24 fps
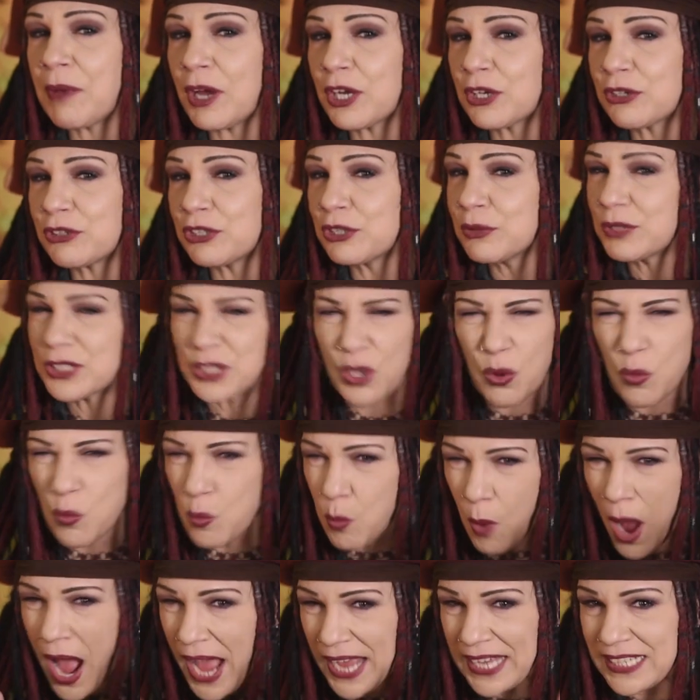on crew is a
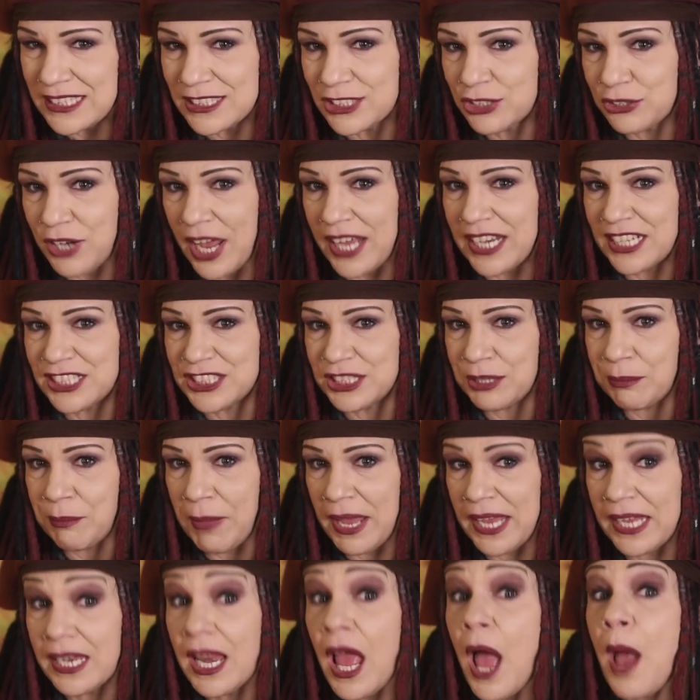wise strategy,
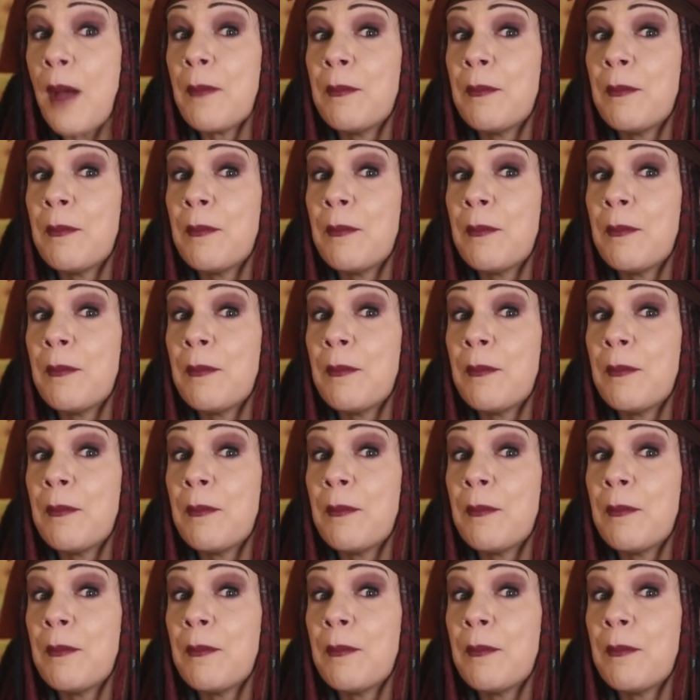mate.